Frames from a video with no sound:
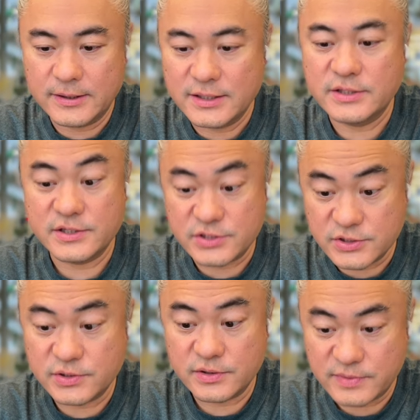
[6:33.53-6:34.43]
In
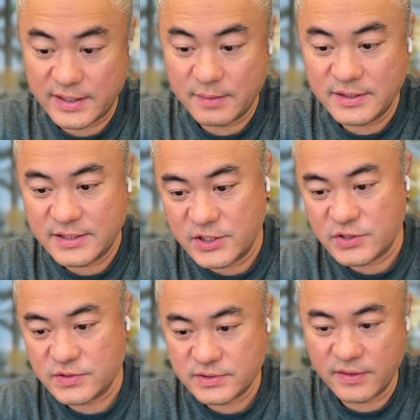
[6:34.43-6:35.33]
addition to those
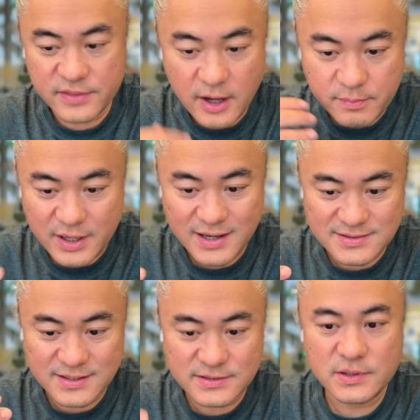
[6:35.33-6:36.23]
recommendations and thought
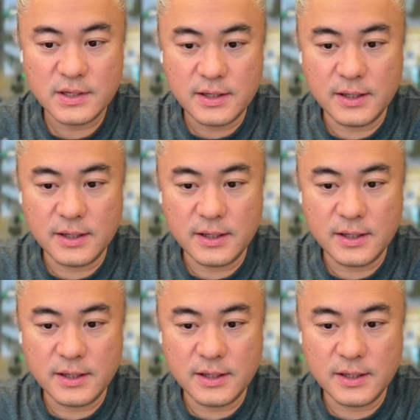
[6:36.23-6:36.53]
process,